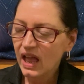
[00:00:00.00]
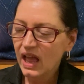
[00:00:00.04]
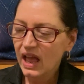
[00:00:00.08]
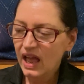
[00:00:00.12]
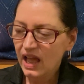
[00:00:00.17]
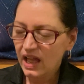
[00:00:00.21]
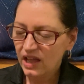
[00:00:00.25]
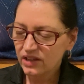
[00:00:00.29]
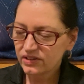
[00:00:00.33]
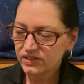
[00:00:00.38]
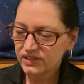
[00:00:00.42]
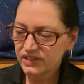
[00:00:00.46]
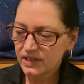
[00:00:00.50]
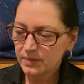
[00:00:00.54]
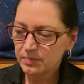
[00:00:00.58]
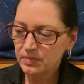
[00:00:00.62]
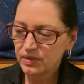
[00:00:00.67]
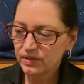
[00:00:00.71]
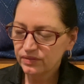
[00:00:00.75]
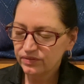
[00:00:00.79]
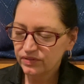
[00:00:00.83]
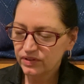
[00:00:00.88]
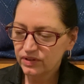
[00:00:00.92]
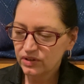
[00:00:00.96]
how some
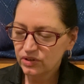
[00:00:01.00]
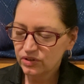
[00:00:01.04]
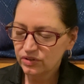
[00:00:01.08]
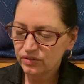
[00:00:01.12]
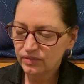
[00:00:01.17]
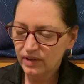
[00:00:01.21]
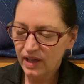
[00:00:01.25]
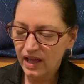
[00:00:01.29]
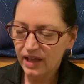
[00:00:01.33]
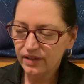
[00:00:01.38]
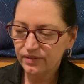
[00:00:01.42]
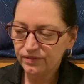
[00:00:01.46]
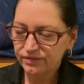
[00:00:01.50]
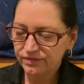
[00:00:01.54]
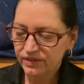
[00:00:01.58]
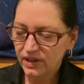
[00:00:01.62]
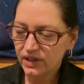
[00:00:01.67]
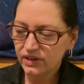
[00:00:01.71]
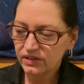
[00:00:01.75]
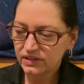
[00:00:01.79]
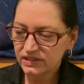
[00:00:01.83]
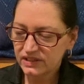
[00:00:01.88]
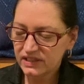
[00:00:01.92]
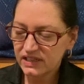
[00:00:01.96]
of you have
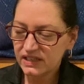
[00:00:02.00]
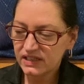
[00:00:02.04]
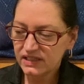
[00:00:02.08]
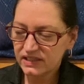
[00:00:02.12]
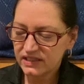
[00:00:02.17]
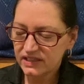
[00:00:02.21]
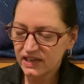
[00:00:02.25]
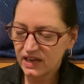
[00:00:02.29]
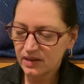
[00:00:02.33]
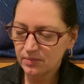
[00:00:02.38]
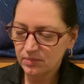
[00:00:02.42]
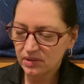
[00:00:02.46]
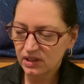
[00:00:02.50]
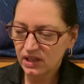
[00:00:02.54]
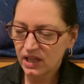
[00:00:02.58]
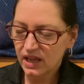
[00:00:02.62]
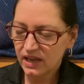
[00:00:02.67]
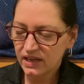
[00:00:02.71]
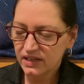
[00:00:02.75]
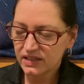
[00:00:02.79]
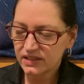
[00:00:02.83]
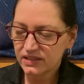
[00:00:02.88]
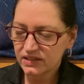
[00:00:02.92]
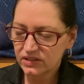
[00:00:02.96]
felt
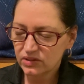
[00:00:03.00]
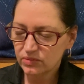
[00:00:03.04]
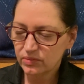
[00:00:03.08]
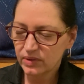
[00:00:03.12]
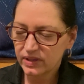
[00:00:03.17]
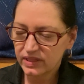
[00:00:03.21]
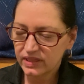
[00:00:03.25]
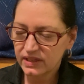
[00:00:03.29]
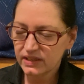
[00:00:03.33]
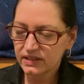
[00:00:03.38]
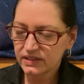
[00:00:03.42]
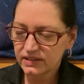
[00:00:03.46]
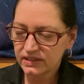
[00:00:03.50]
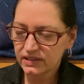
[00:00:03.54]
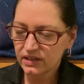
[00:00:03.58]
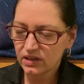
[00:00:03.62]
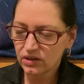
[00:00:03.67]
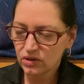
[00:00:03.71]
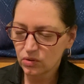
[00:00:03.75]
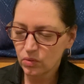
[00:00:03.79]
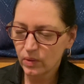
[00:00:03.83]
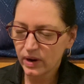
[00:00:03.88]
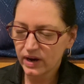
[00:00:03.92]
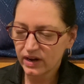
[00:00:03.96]
destabilized with this
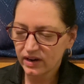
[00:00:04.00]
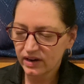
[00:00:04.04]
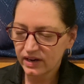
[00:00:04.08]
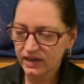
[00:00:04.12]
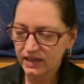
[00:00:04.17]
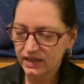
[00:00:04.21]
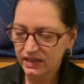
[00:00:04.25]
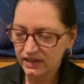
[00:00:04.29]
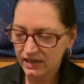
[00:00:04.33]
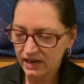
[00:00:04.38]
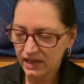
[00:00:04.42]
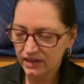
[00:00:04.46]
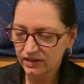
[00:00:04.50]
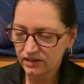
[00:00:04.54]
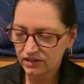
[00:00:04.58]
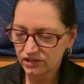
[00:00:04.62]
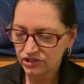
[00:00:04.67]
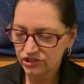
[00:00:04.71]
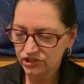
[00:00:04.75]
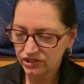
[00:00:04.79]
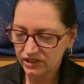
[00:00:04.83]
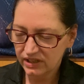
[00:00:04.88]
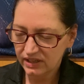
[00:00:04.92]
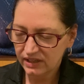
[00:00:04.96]
Aquarian
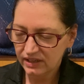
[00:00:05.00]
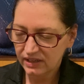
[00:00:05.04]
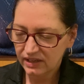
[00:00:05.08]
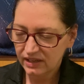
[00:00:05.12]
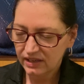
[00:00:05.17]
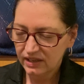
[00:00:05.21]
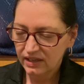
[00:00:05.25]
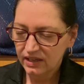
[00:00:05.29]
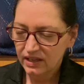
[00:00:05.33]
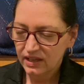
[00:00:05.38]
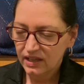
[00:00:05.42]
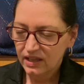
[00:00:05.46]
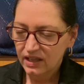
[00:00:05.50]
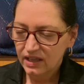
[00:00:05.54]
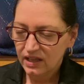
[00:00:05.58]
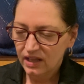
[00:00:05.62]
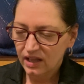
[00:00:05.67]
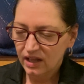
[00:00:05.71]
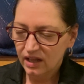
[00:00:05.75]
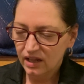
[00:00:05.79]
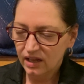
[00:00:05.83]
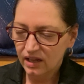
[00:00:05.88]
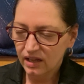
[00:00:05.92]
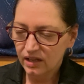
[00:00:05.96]
energy.
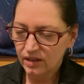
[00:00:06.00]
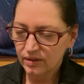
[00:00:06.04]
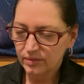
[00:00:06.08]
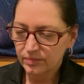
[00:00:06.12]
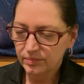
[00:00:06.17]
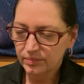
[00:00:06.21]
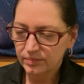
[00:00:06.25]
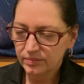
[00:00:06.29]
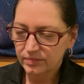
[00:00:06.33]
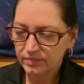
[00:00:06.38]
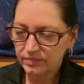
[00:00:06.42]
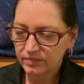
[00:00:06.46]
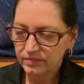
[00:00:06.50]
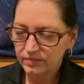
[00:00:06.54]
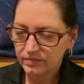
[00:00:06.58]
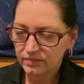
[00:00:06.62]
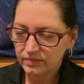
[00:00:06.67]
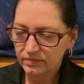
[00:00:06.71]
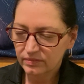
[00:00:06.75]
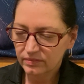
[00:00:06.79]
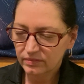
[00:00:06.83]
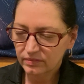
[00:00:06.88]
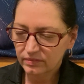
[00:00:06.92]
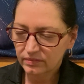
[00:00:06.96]
And
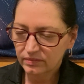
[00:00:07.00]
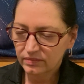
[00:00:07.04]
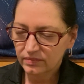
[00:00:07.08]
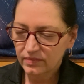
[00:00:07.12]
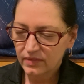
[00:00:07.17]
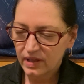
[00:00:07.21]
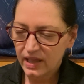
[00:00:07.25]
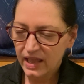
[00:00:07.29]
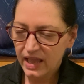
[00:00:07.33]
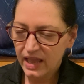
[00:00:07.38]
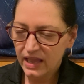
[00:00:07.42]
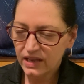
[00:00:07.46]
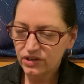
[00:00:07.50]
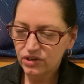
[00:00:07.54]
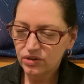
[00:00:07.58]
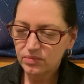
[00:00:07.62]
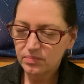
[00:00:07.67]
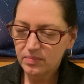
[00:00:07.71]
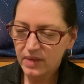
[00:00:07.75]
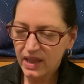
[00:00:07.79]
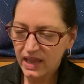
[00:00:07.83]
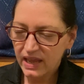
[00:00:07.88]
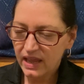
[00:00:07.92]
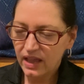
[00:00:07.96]
you
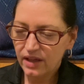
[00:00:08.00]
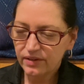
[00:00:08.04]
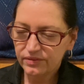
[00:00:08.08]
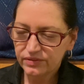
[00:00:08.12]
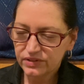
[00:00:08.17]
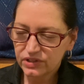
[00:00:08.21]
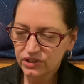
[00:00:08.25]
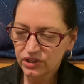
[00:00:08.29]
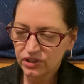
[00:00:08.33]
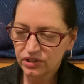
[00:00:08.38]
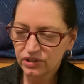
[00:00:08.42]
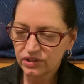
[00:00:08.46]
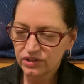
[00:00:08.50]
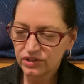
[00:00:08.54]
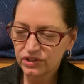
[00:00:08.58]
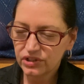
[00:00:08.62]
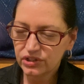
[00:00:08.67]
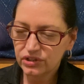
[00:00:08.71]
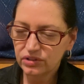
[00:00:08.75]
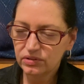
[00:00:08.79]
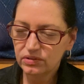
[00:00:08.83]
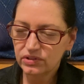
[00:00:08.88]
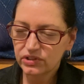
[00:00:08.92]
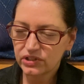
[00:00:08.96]
may have turned
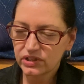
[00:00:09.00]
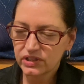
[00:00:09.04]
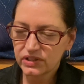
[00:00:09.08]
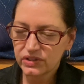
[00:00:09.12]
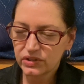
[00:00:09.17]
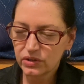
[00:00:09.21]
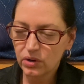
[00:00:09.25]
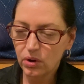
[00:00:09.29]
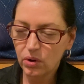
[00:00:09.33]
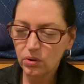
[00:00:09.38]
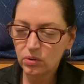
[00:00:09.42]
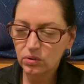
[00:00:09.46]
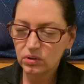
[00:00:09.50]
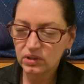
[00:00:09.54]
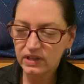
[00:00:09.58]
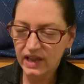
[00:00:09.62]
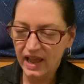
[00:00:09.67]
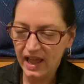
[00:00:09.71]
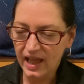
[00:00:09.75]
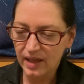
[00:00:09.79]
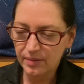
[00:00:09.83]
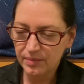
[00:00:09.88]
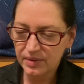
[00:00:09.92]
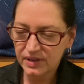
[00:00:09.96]
to just old
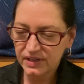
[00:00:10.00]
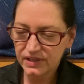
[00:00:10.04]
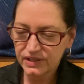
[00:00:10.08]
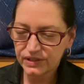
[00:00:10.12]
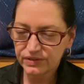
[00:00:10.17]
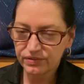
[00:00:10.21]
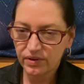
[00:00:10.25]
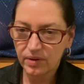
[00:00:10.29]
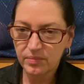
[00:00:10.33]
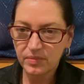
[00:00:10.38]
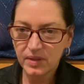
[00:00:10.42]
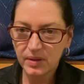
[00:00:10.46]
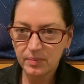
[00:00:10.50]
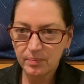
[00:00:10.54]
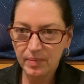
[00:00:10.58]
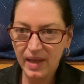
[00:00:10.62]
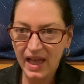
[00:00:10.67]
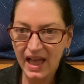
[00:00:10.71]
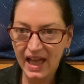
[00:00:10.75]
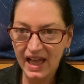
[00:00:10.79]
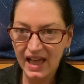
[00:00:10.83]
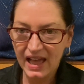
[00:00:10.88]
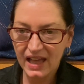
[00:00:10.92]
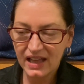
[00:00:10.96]
habits from the
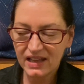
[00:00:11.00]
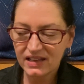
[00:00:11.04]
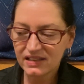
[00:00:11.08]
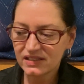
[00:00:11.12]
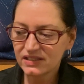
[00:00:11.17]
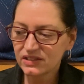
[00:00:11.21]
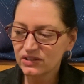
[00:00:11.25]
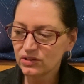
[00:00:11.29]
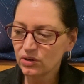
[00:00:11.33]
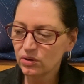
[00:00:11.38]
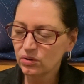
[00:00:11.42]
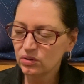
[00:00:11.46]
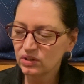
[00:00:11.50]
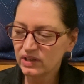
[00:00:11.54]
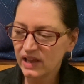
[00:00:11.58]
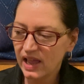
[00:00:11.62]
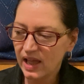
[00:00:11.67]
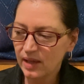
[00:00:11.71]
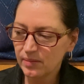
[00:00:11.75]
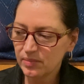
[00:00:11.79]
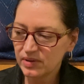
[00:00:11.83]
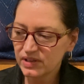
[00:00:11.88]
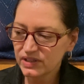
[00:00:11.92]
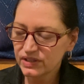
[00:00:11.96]
past, old
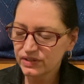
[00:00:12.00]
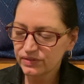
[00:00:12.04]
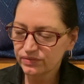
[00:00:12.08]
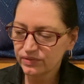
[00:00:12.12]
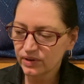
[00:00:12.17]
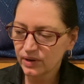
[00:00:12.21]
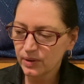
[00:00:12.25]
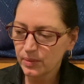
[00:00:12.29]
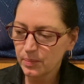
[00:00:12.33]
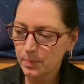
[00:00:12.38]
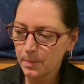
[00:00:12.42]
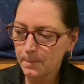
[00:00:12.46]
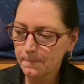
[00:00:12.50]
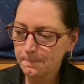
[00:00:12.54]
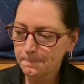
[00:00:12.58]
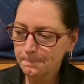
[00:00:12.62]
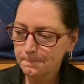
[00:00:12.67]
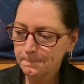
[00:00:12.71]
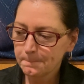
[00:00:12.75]
habits from,